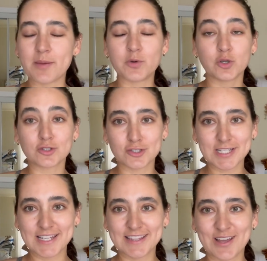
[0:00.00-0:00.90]
I'm your host
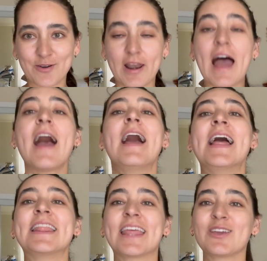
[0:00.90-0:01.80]
Rosalinda. Hola,
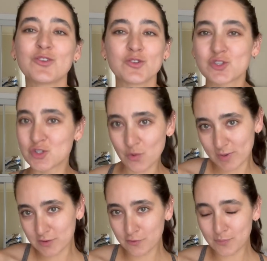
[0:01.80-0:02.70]
thank you so
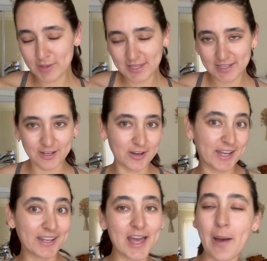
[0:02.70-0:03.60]
much for being here
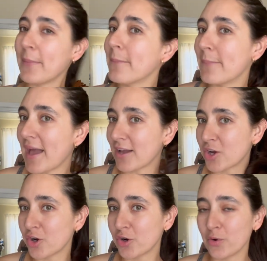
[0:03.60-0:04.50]
and coming back,
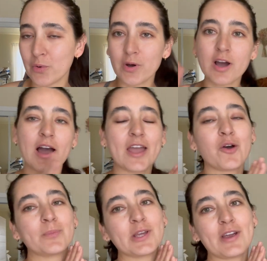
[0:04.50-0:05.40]
girl. I
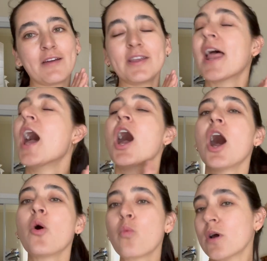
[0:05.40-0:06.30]
hope that you're having
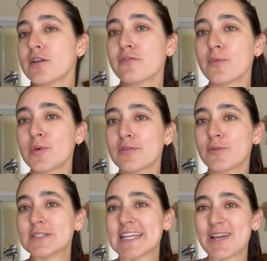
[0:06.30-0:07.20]
a wonderful,
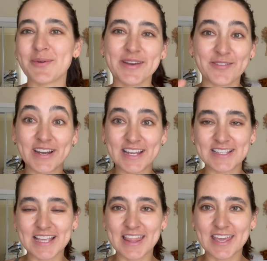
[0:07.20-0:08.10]
beautiful day whenever it
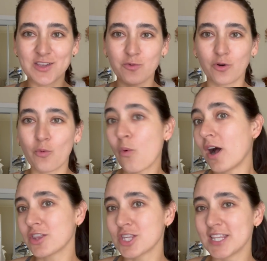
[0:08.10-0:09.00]
is that you are
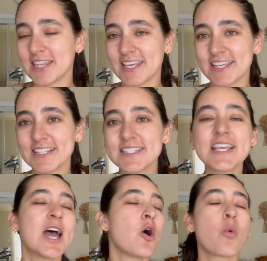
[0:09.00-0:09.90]
watching this.
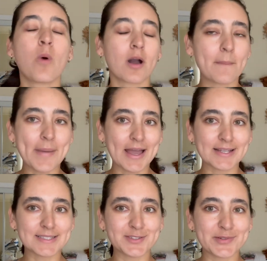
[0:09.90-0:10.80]
Welcome
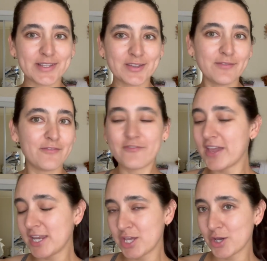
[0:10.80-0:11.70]
back to another
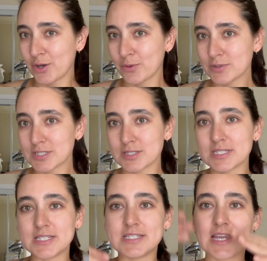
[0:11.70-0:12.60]
video. So
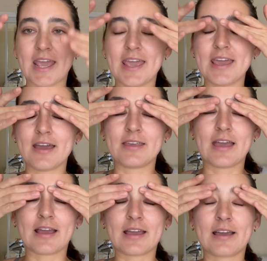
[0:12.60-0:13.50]
today,
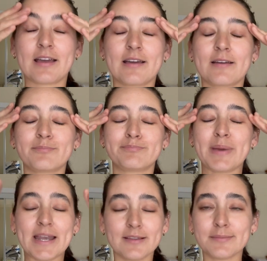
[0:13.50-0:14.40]

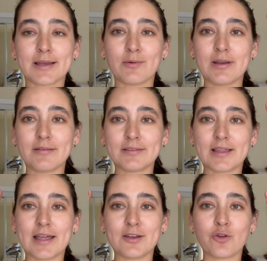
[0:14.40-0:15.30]
apenas me acabo de
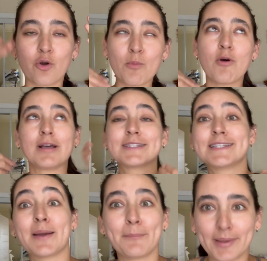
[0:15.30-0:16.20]
levantar, no como
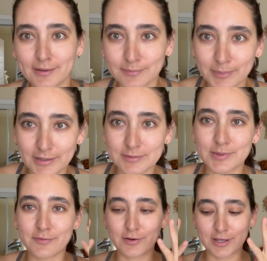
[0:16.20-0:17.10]
así apenas, but
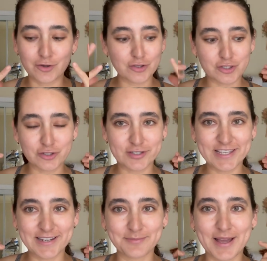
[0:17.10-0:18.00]
I feel like you can still see
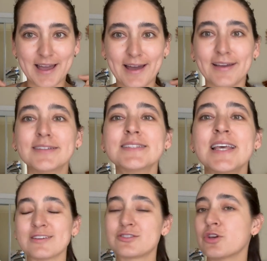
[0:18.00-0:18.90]
it in my eyes.
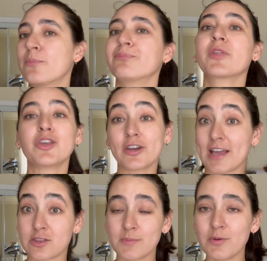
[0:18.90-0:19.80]
So you're
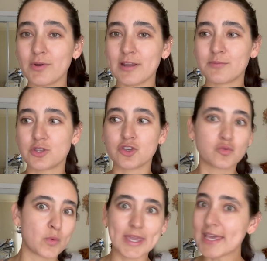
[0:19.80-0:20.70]
catching me when I'm
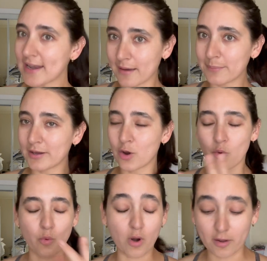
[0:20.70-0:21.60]
just waking up,
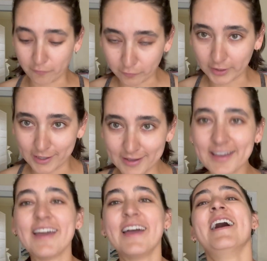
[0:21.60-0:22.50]
roughly.
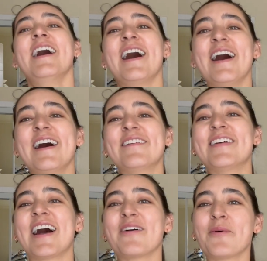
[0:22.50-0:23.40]

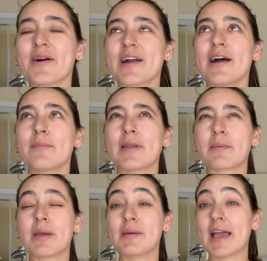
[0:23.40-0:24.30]
I woke up like
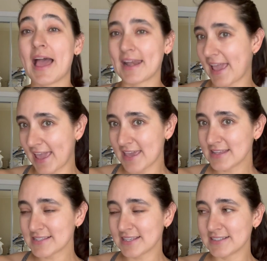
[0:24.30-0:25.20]
maybe at
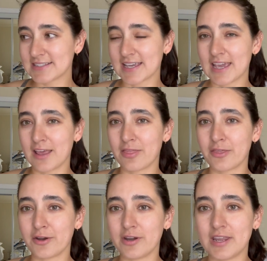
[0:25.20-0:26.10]
8 and it's like
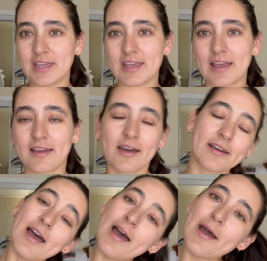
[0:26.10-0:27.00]
8:30. I
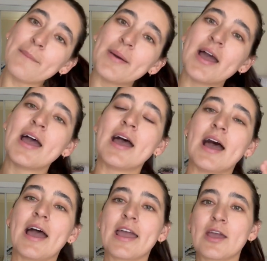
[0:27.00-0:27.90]
got up.
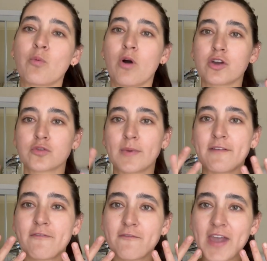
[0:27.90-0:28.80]
I washed my
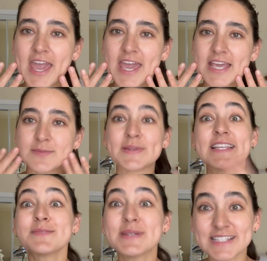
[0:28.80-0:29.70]
face, but
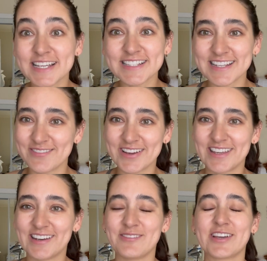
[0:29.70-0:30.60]
this is my second time
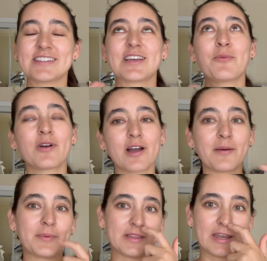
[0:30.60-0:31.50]
waking up because I woke
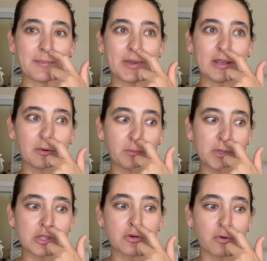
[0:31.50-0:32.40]
up and then I made
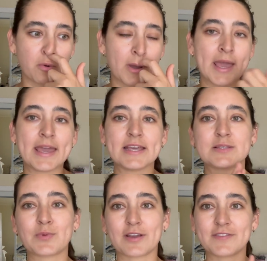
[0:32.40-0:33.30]
Wicho his
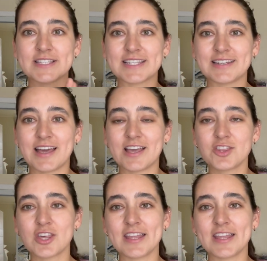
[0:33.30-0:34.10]
breakfast and lunch.